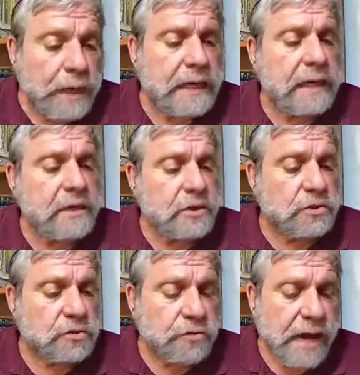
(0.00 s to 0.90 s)
weak
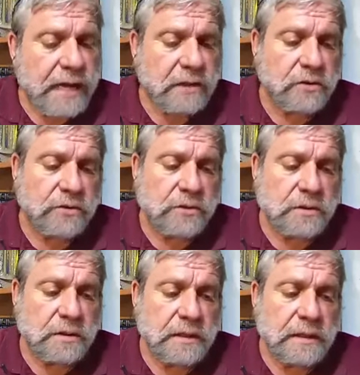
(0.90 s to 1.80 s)

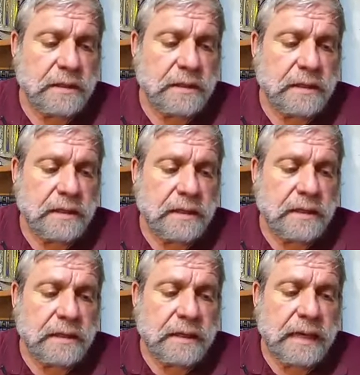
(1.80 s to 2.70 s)
stragglers
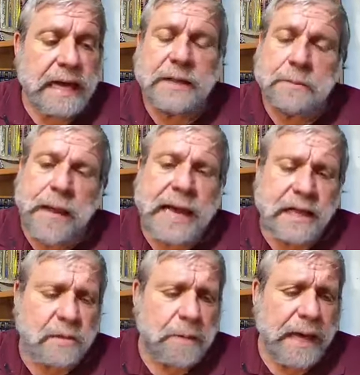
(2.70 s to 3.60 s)
at the
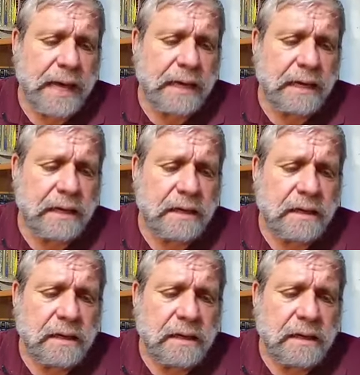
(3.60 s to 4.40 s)
back of the pack,